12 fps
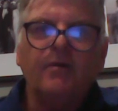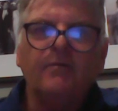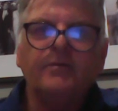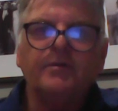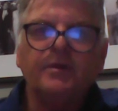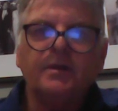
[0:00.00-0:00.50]
The,
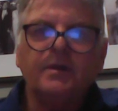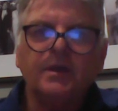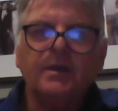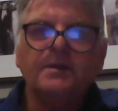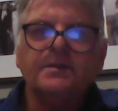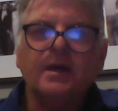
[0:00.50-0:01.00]
the deed
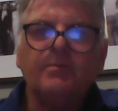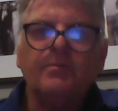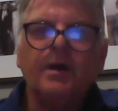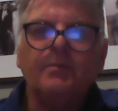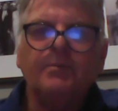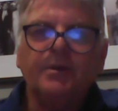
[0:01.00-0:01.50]
is done by
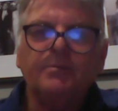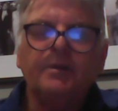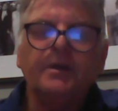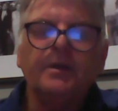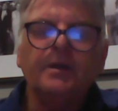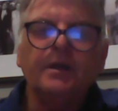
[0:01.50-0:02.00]
people
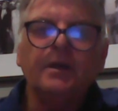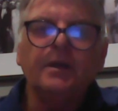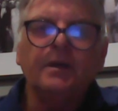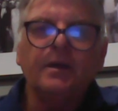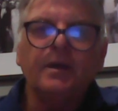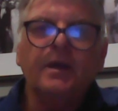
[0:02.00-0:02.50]
in, in a
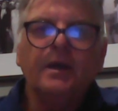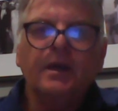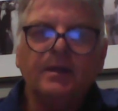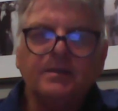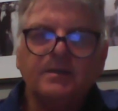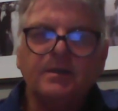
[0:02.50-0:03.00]
in a
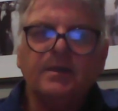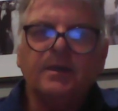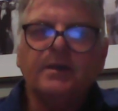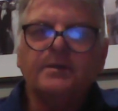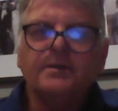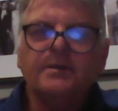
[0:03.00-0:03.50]

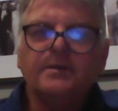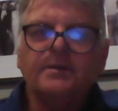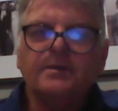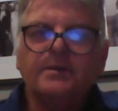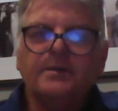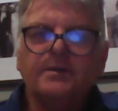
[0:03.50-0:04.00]
syndicate,
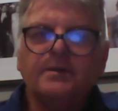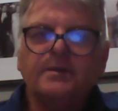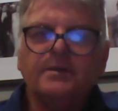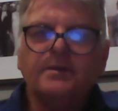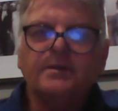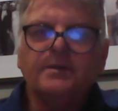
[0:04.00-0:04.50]
and
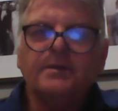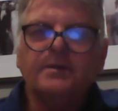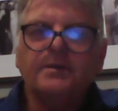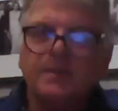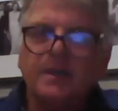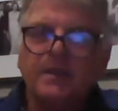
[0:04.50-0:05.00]
they all
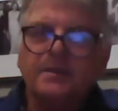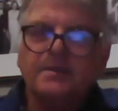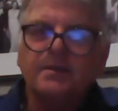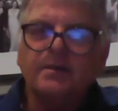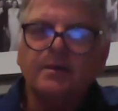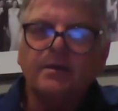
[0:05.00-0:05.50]
have their
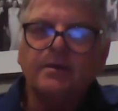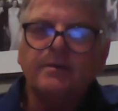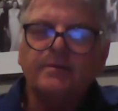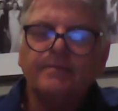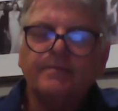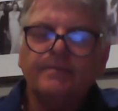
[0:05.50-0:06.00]
roles in that
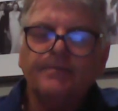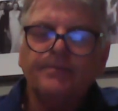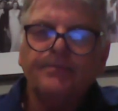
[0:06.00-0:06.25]
syndicate.